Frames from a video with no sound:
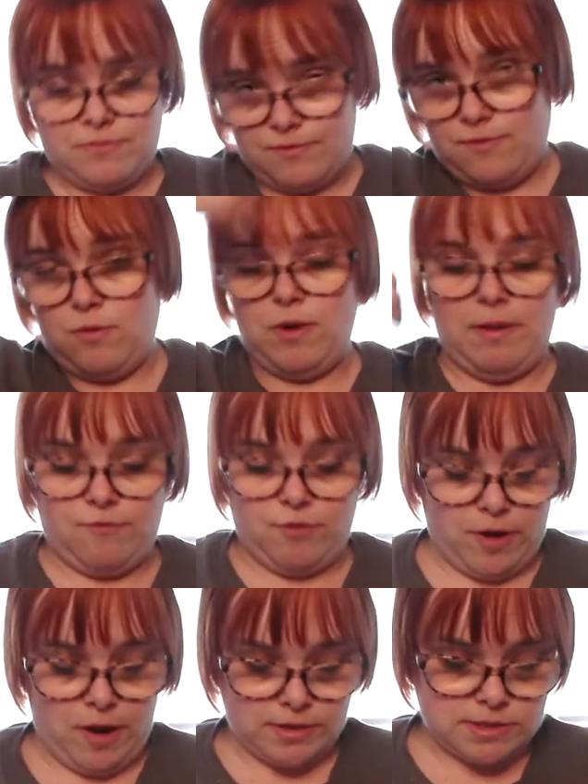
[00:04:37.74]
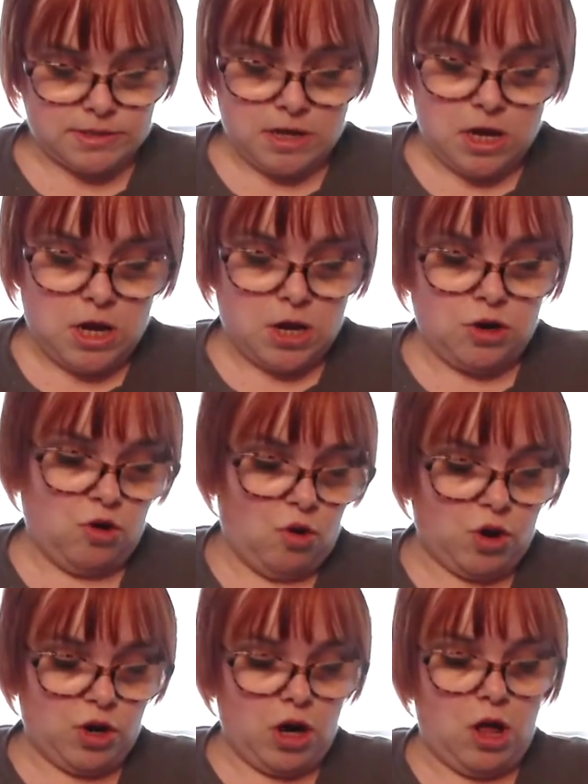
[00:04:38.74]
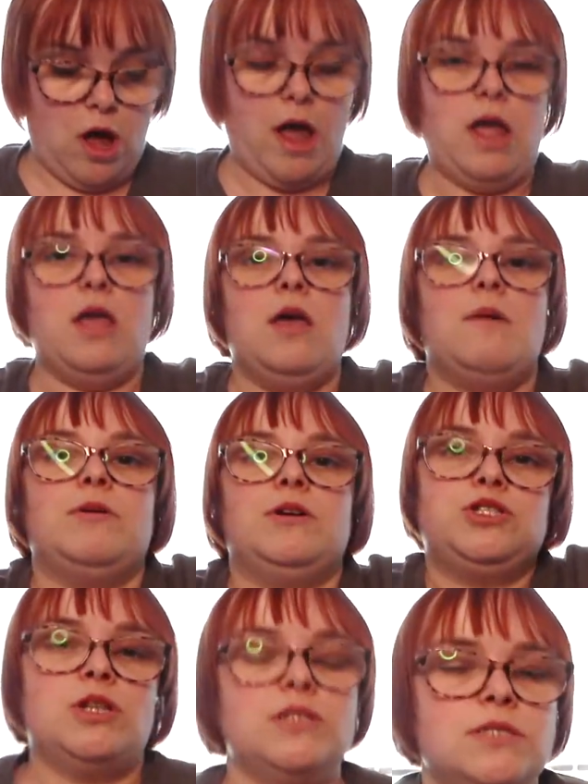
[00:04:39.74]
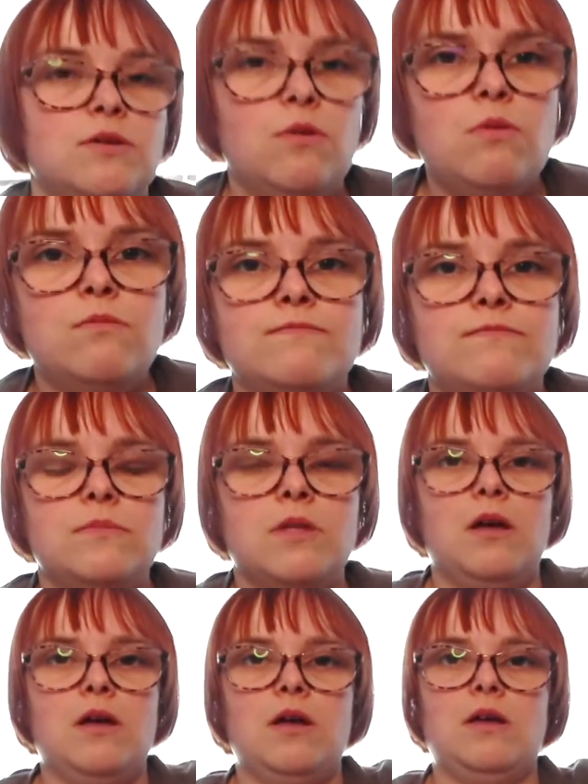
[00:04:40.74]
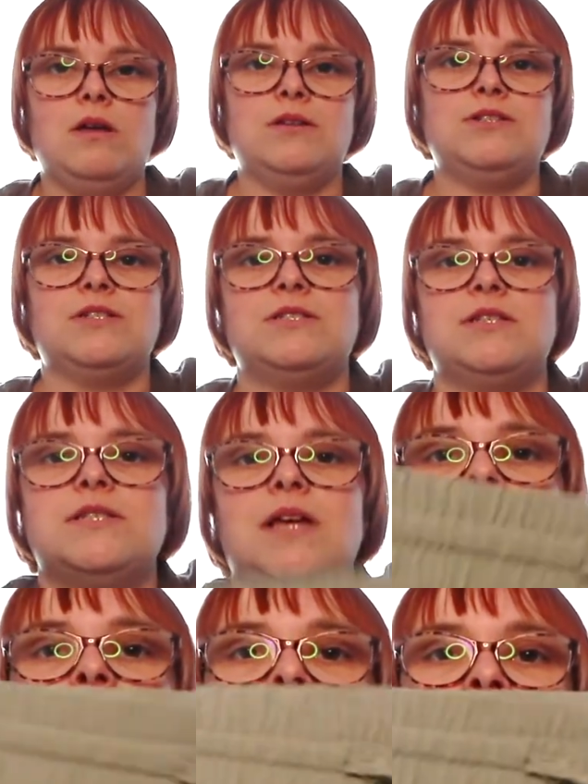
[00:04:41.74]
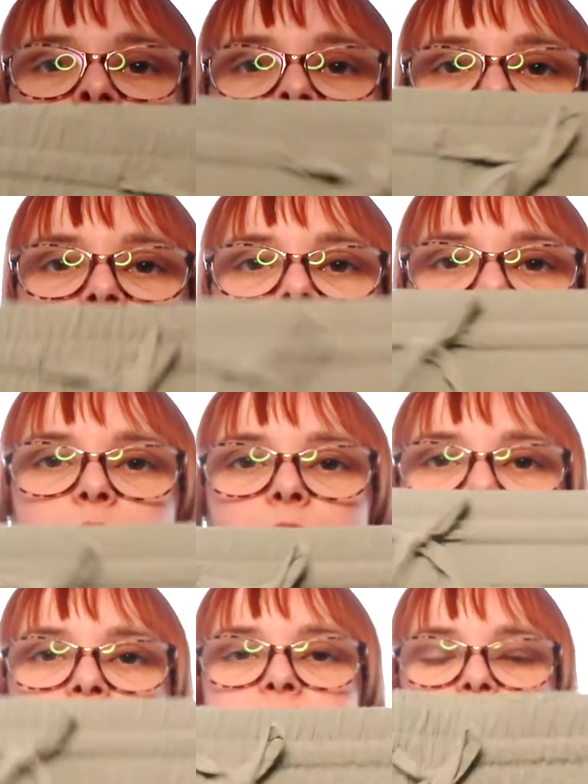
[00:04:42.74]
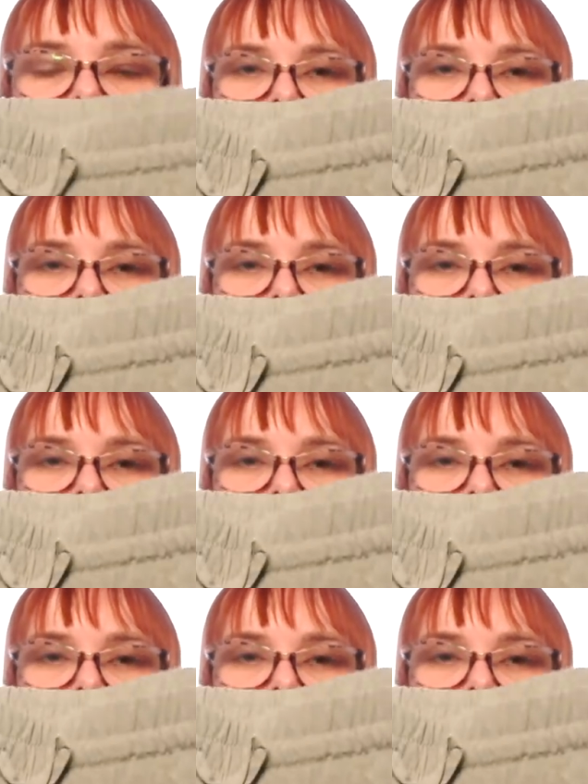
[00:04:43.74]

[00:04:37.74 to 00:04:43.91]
full length on us, not gonna lie. But it's just, oh, just this elasticated waist